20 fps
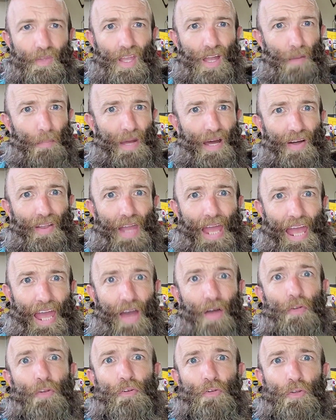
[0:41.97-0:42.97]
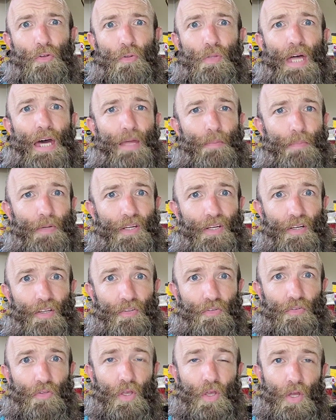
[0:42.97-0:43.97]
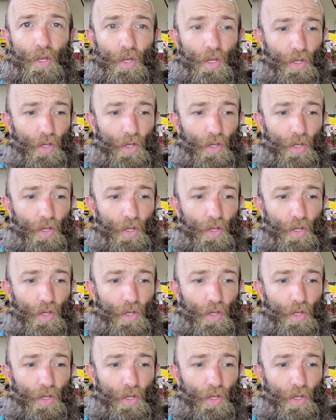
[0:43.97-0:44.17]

about how to do that, because